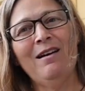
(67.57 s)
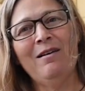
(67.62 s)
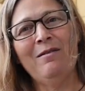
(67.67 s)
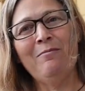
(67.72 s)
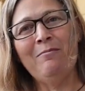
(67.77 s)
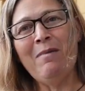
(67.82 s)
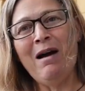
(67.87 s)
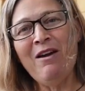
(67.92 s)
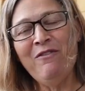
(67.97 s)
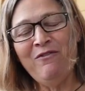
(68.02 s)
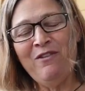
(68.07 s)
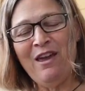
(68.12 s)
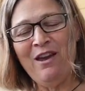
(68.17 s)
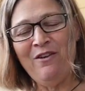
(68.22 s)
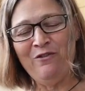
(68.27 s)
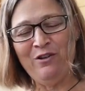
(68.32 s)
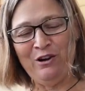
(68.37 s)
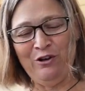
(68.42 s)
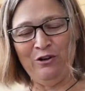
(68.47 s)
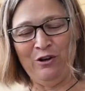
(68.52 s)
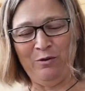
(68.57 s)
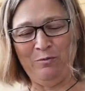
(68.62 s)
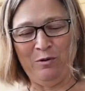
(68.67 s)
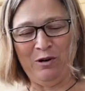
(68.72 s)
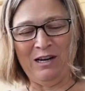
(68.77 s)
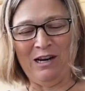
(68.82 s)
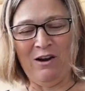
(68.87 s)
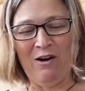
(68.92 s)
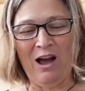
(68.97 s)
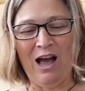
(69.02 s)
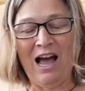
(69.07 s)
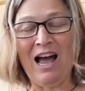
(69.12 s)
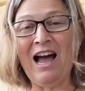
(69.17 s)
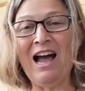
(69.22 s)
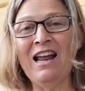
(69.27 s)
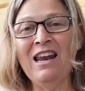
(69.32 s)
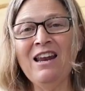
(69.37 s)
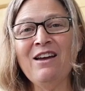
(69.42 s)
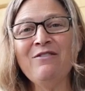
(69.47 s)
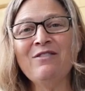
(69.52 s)
my favorite cookbook. Now,
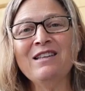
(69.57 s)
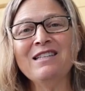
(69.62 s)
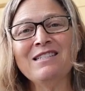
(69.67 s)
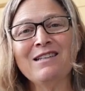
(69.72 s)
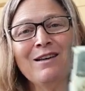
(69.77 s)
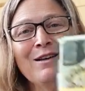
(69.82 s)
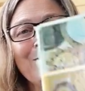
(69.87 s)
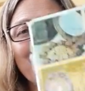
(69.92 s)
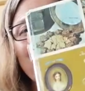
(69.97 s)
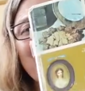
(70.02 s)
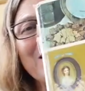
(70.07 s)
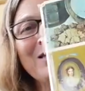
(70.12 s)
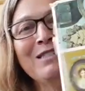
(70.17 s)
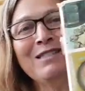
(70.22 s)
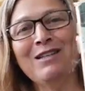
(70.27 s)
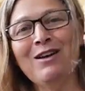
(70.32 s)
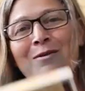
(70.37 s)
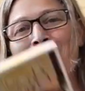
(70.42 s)
I love this cookbook so